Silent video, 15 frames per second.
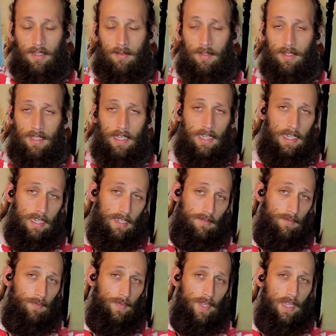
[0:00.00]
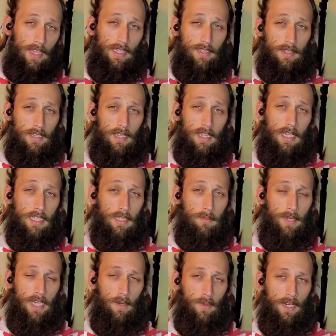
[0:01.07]
And yeah, that's
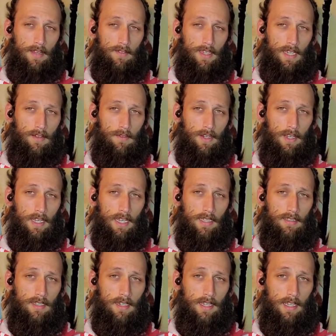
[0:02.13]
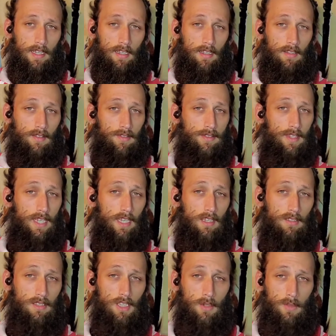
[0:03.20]
about what I've got for you guys today. Thank
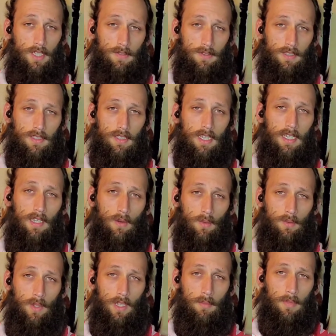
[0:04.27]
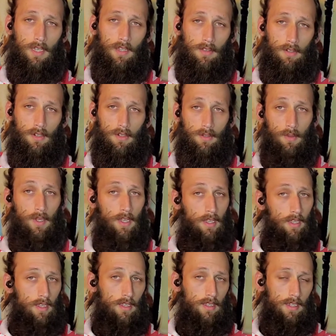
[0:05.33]
you so much for sticking with me through
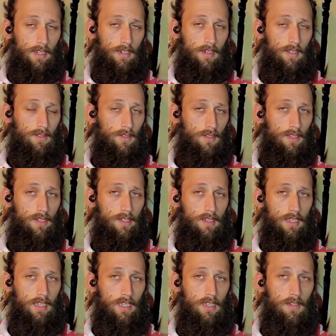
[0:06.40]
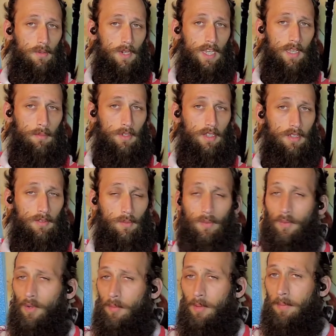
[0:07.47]
yet another long geek ramble.
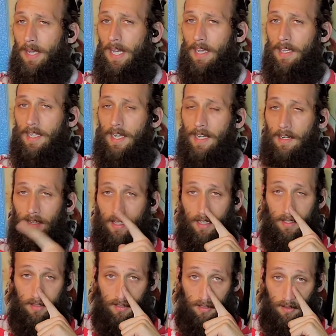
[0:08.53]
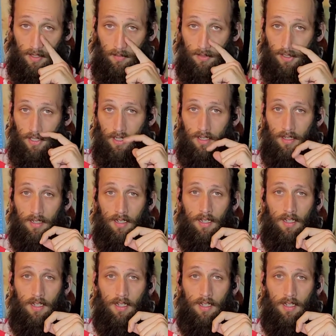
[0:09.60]
We'll be back at it again soon, I'm sure.